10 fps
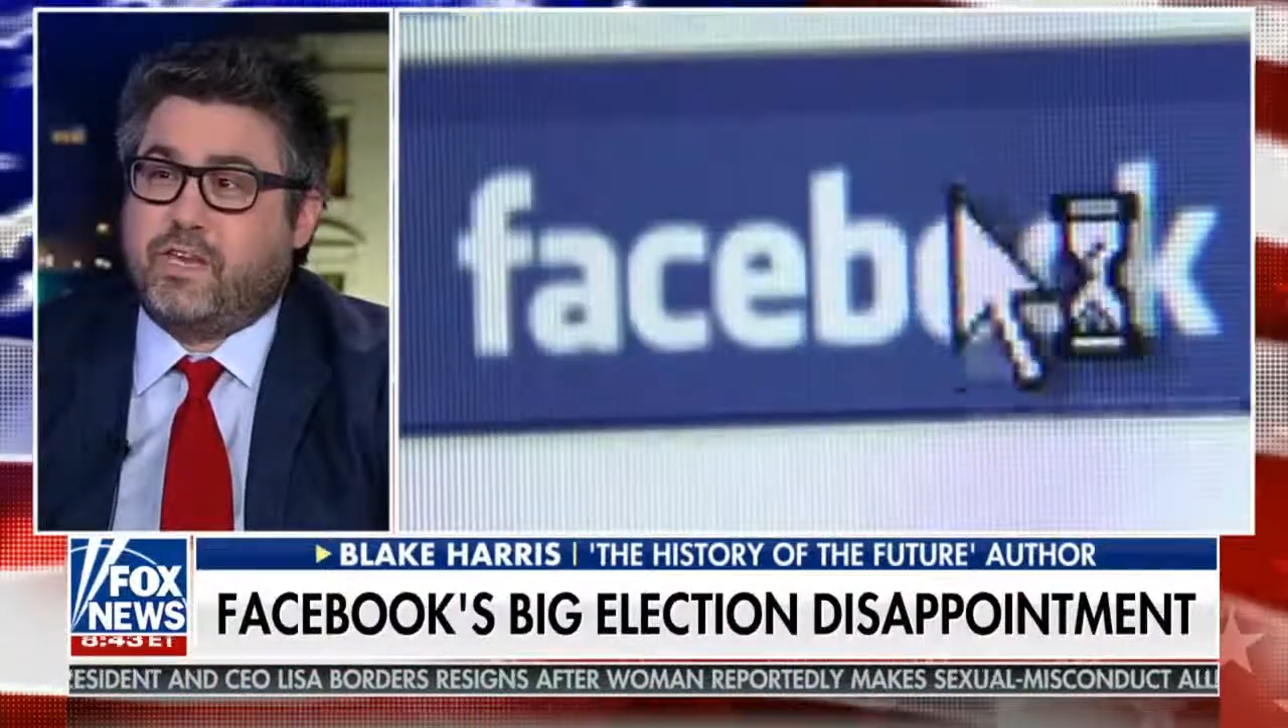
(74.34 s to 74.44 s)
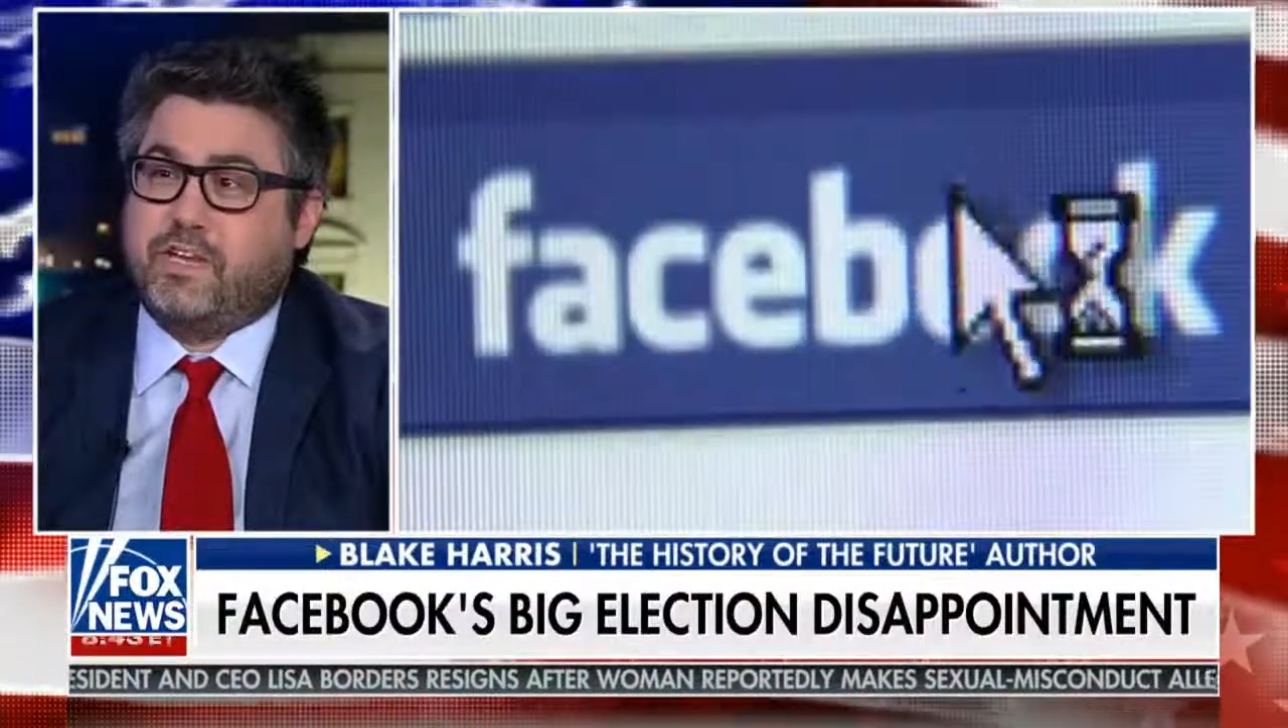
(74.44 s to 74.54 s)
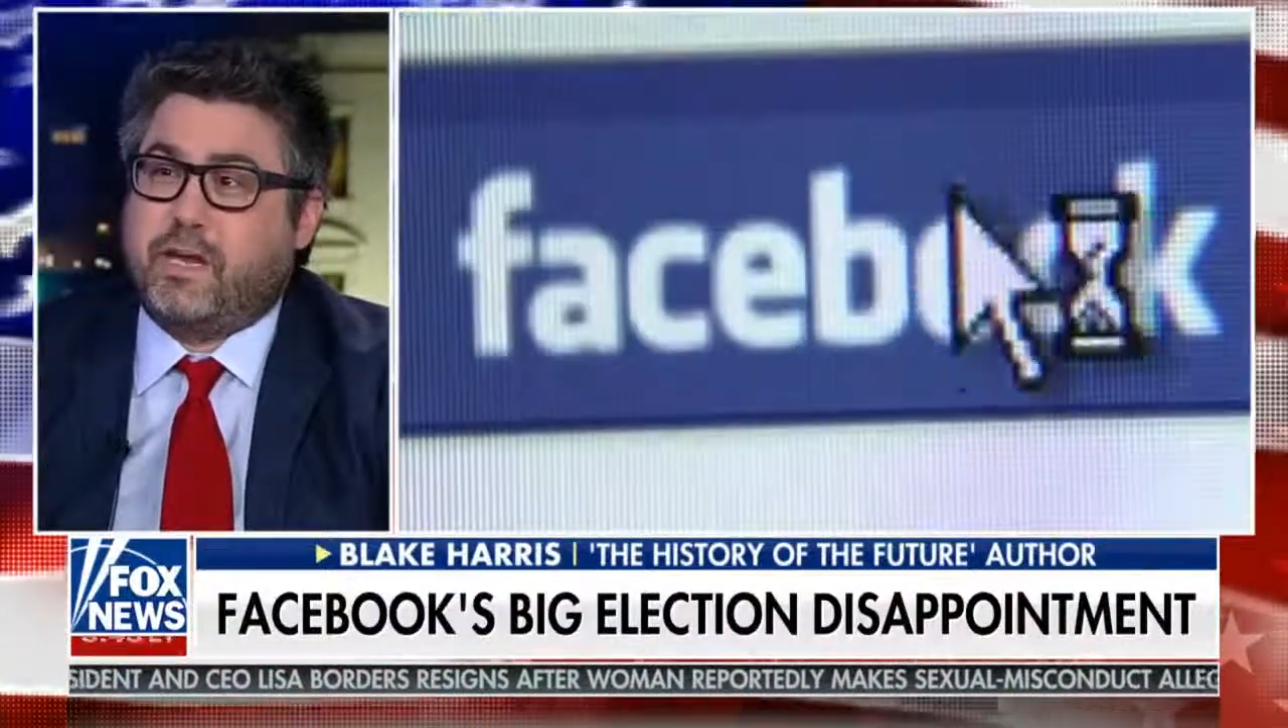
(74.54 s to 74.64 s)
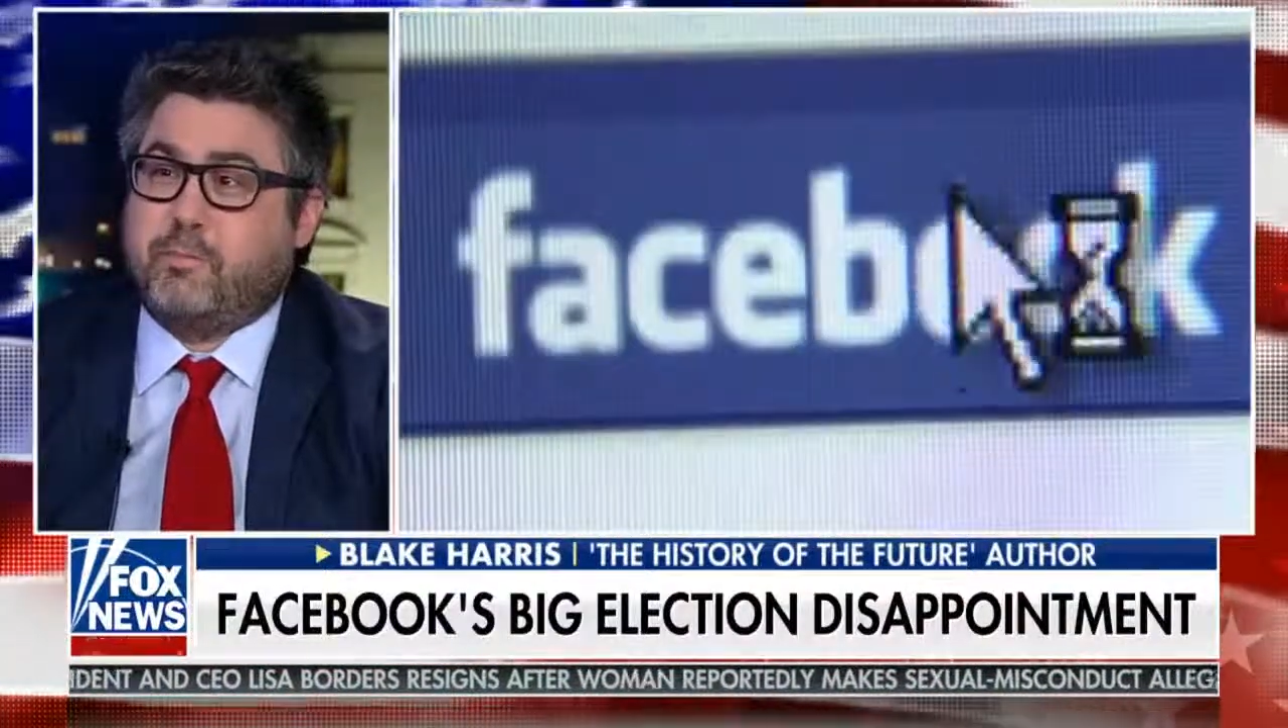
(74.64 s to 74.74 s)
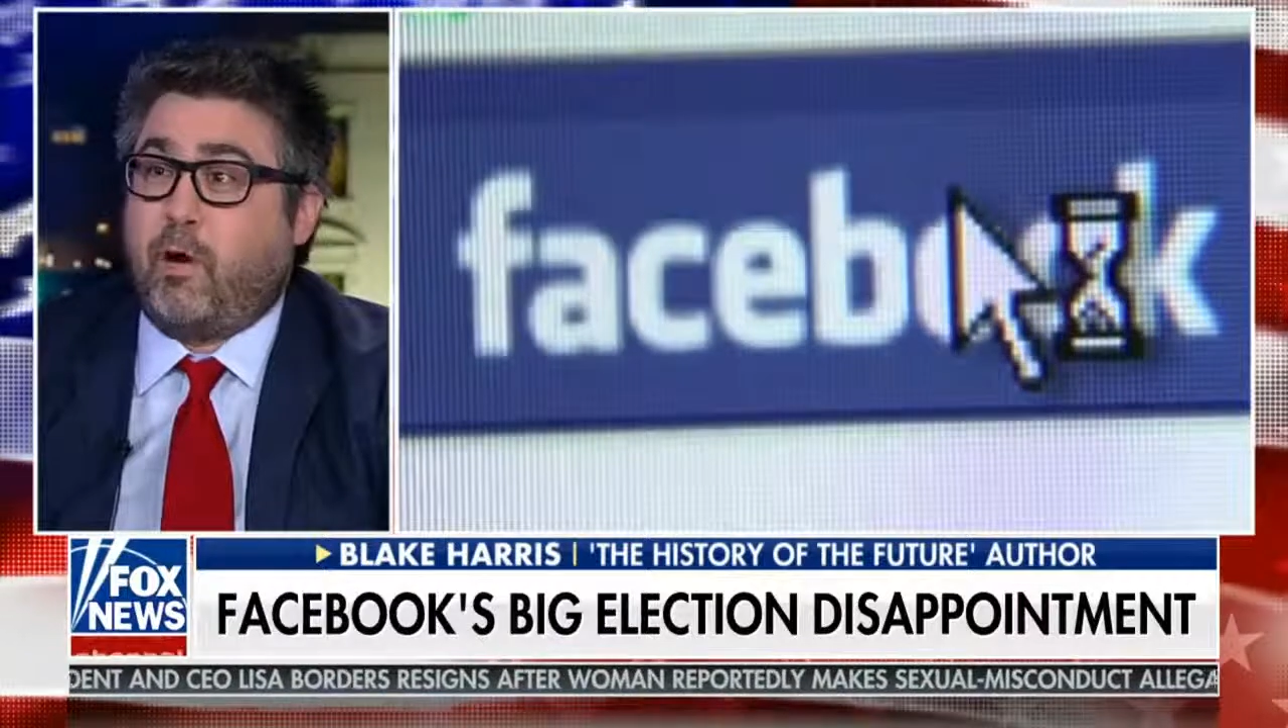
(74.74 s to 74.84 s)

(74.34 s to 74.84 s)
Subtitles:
kid named